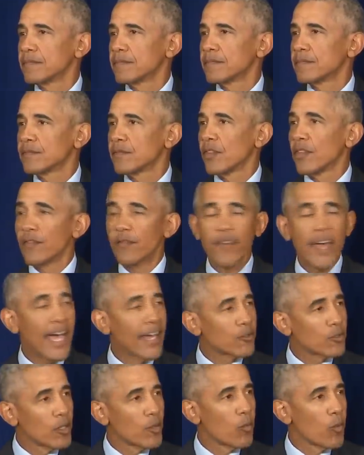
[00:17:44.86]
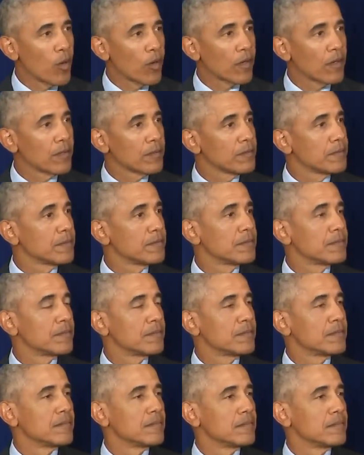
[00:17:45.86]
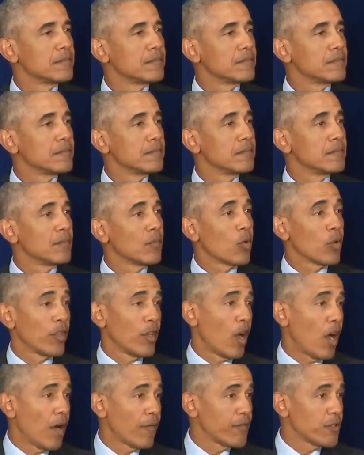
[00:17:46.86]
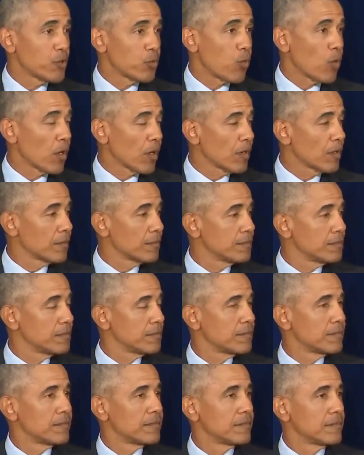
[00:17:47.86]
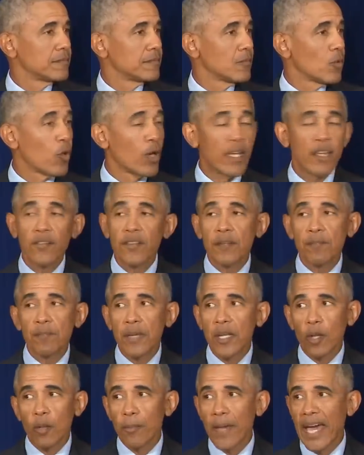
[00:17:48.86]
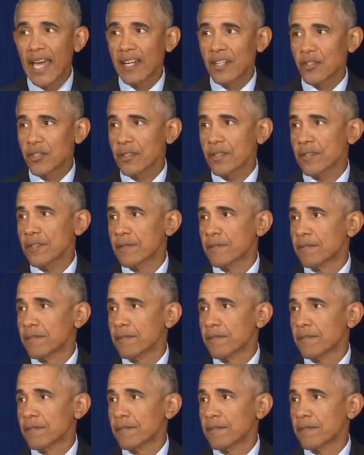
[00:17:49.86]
for the factory worker, or the office worker, or even middle managers,